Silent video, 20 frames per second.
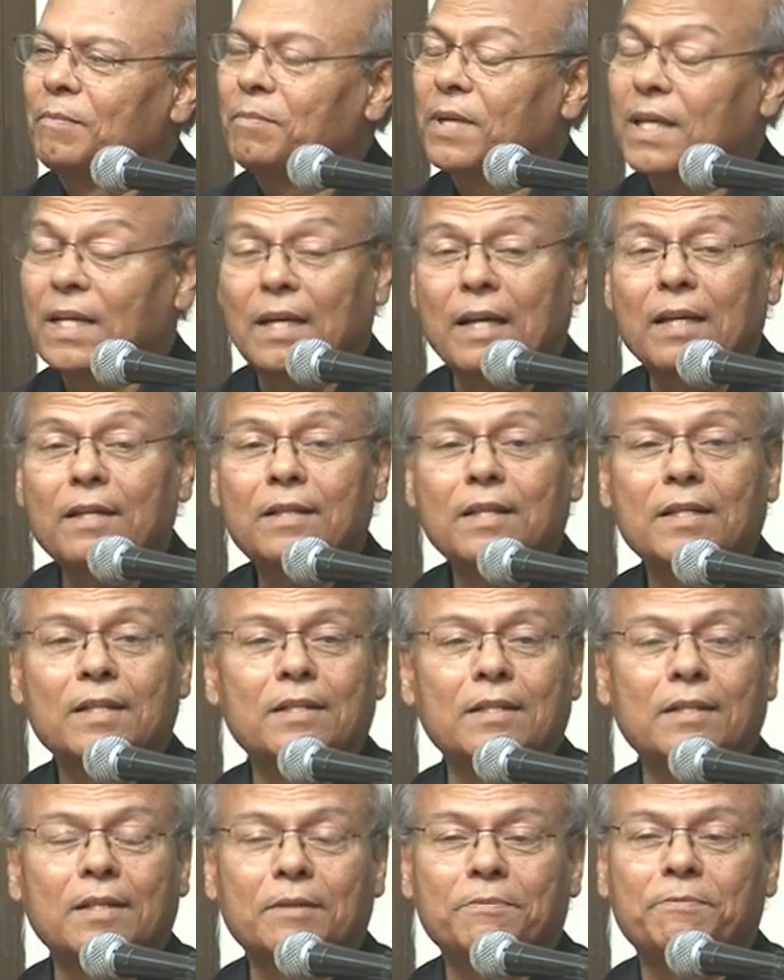But
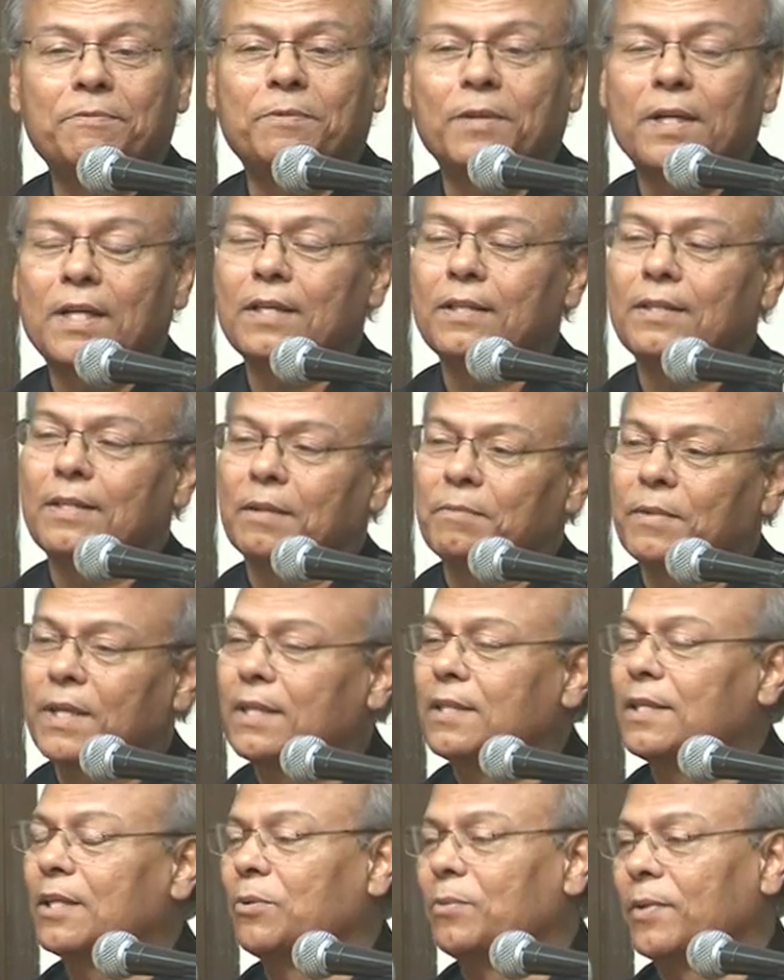ended in a very
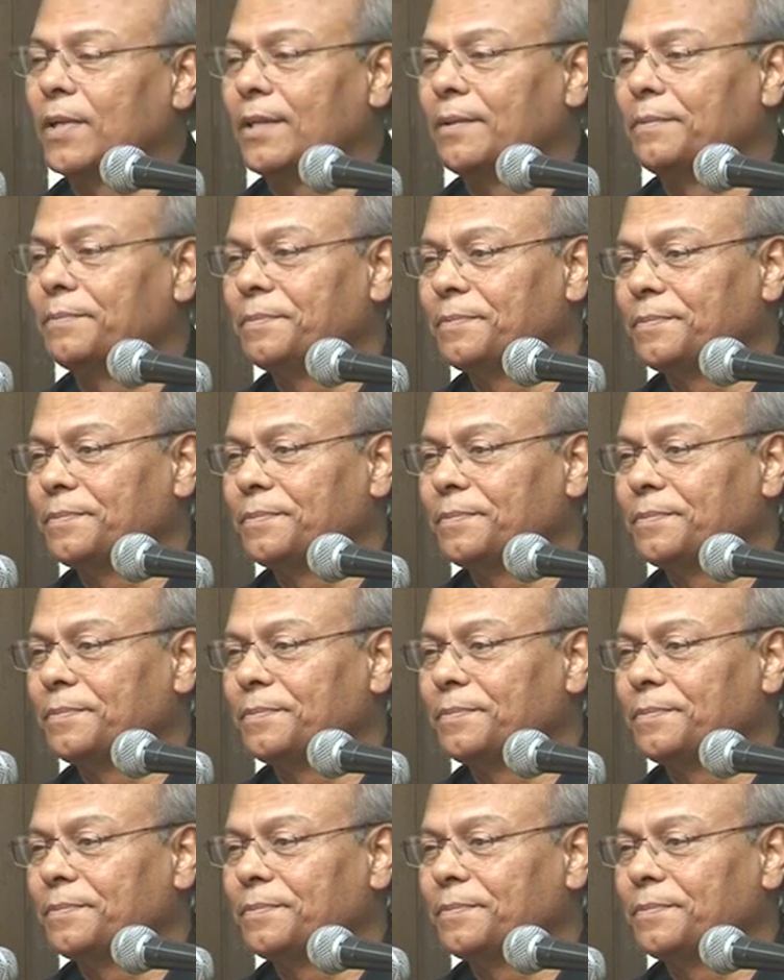dramatic way.